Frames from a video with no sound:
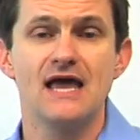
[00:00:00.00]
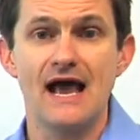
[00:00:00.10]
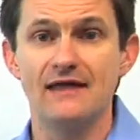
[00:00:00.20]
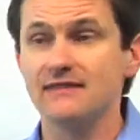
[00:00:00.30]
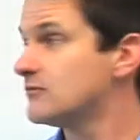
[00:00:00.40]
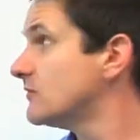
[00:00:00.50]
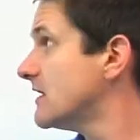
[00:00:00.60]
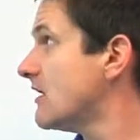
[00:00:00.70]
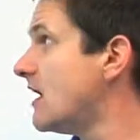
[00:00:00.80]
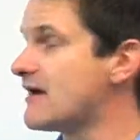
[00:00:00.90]
and that
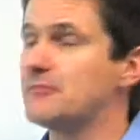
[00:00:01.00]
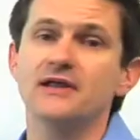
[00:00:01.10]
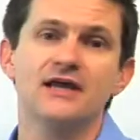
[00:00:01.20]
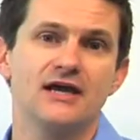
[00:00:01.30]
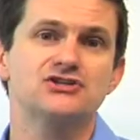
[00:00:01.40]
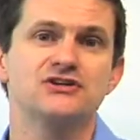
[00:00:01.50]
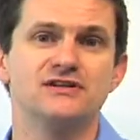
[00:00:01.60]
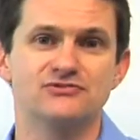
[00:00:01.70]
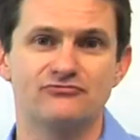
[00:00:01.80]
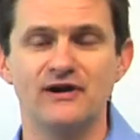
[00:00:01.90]
where our application
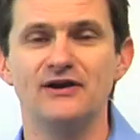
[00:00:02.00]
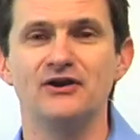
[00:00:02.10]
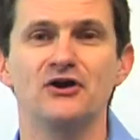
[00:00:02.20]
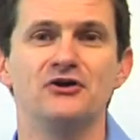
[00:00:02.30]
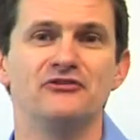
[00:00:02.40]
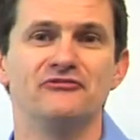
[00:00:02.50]
is ready to go to